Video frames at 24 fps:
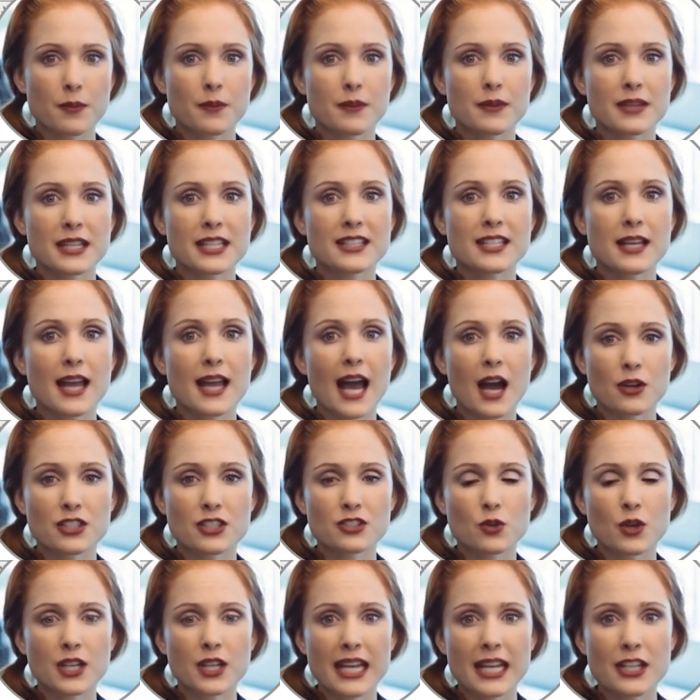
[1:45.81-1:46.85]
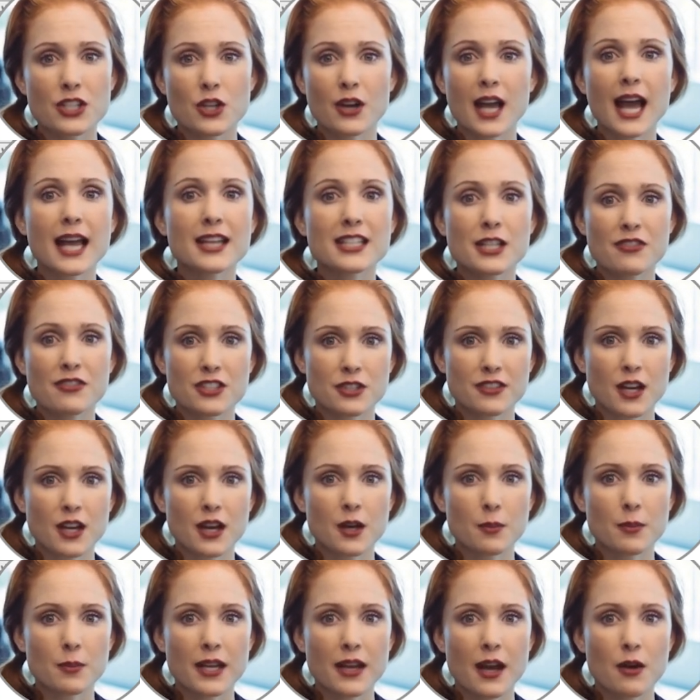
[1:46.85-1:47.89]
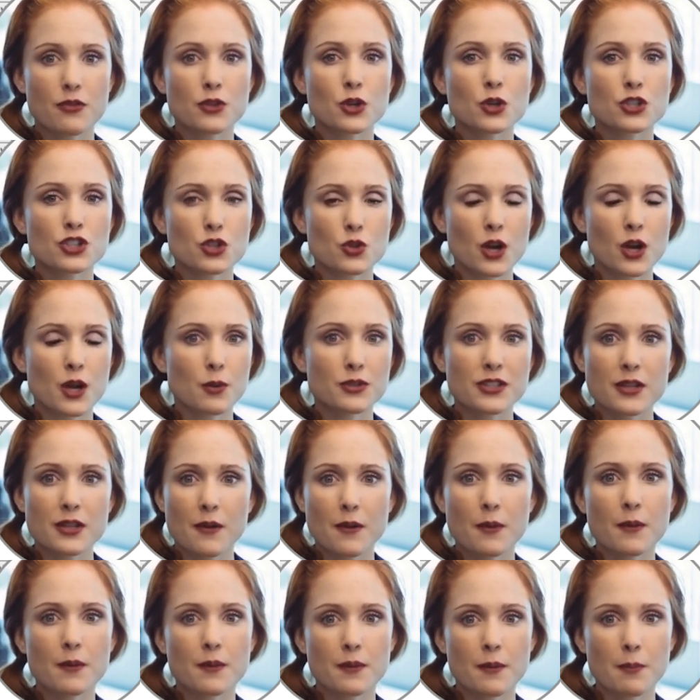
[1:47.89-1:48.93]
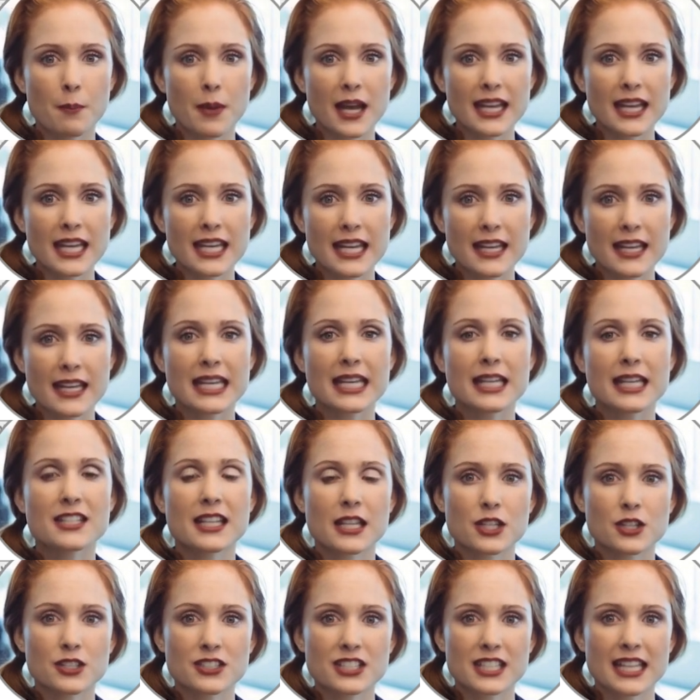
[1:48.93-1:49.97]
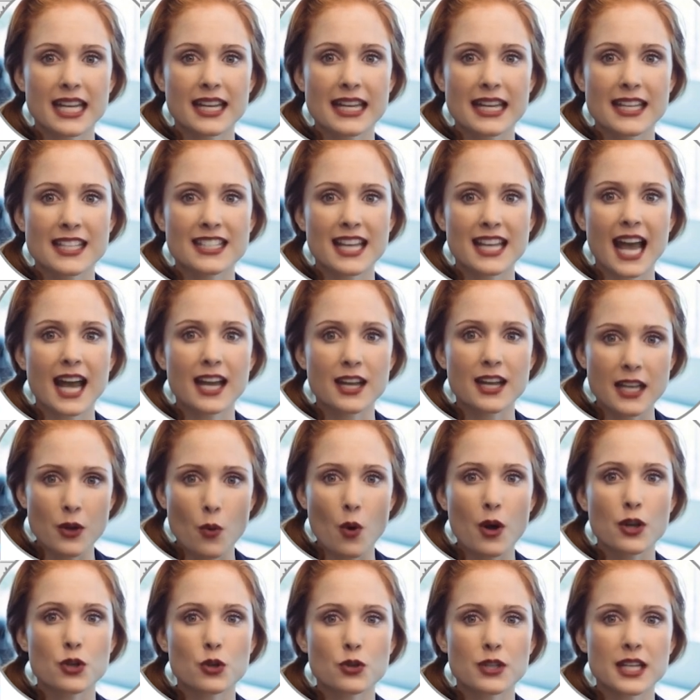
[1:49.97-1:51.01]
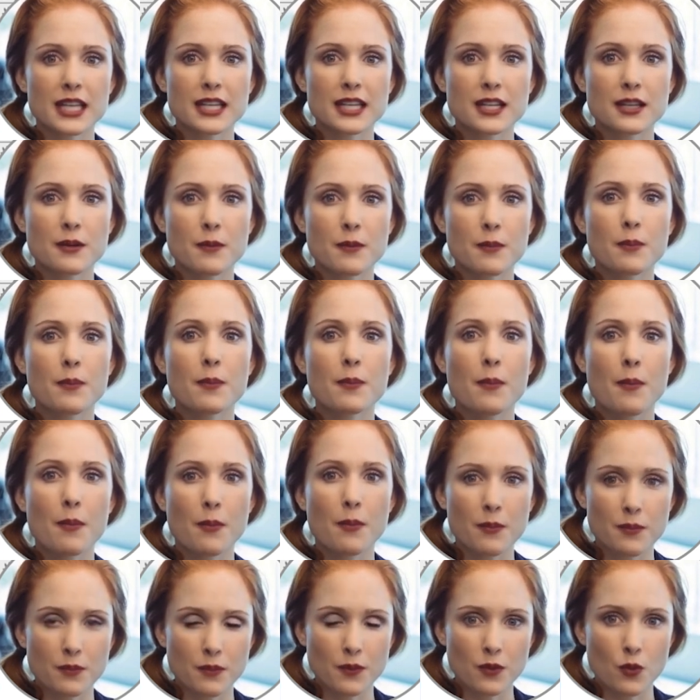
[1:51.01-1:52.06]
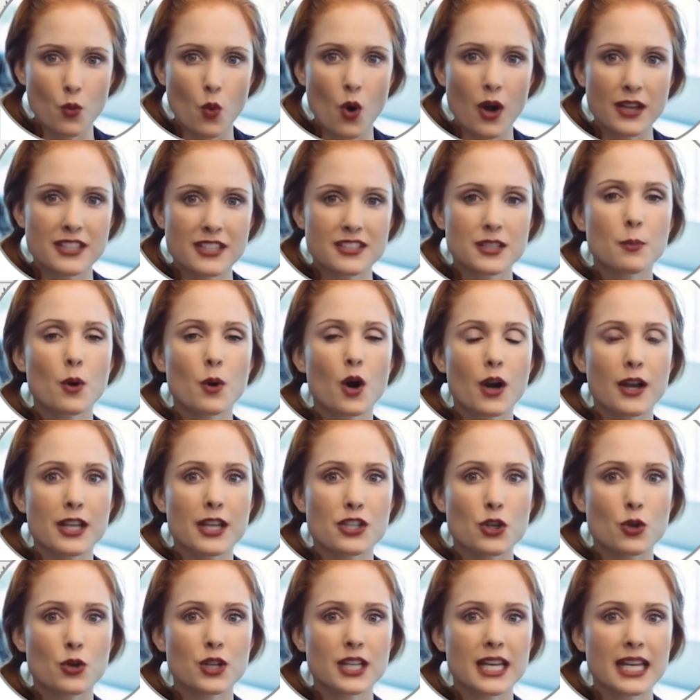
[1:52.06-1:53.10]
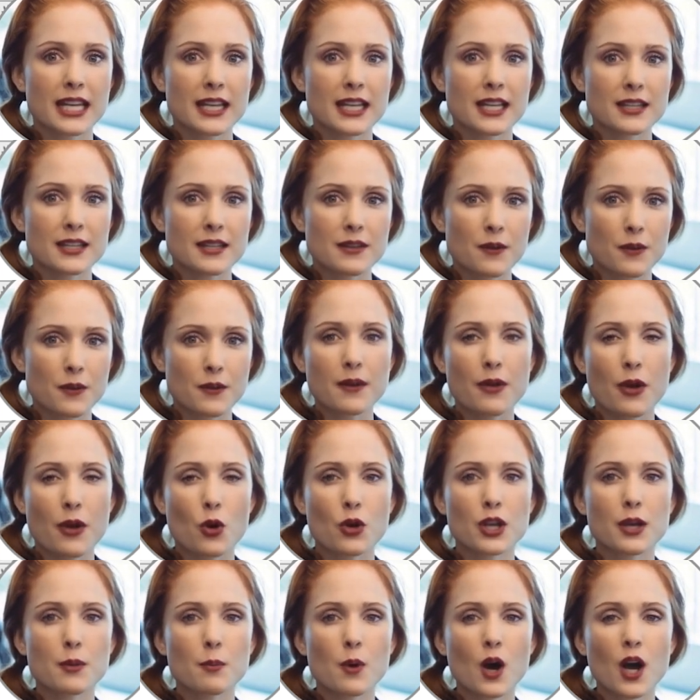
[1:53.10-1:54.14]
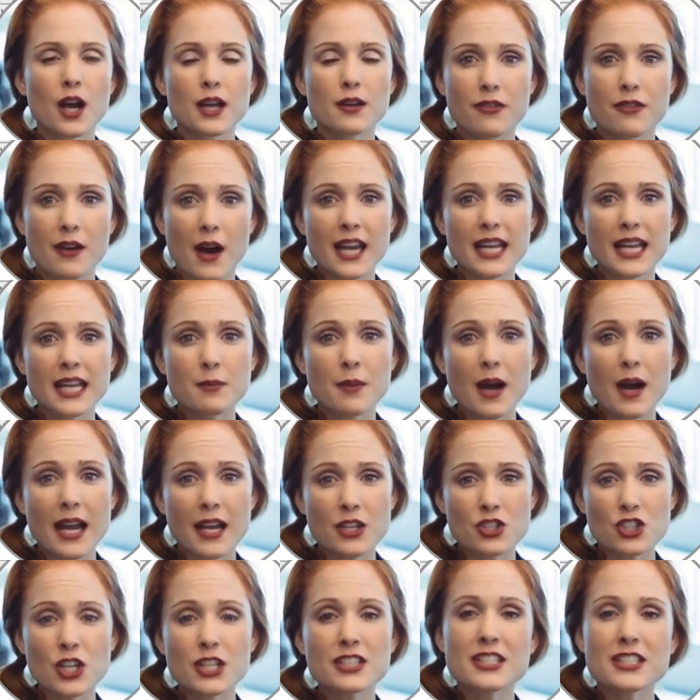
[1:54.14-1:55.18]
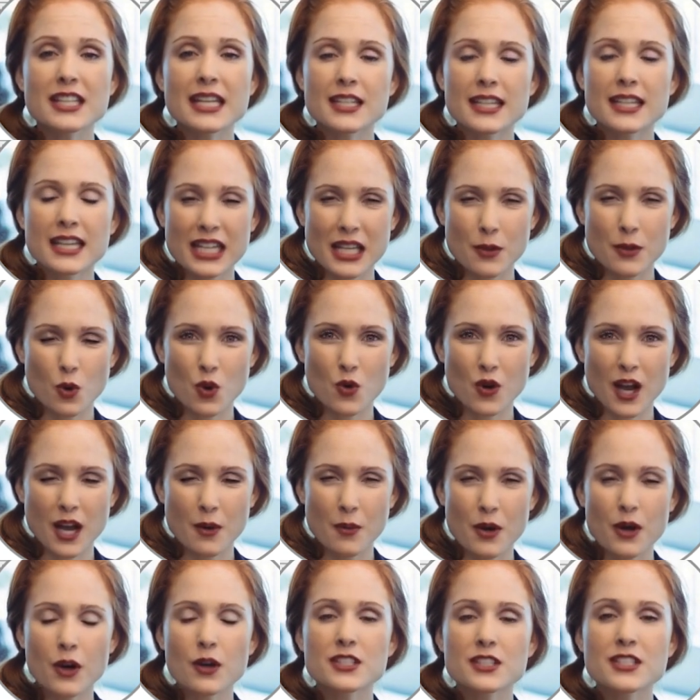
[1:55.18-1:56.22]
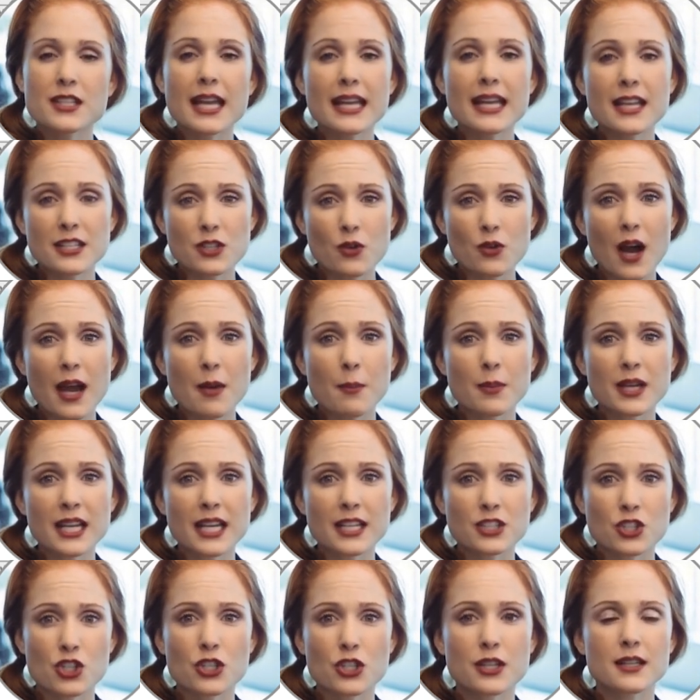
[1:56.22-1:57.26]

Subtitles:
This allows for interactive development of your script, making it easier to get exactly what you need. Once the part is created, you can modify it by adjusting key parameters like thread pitch,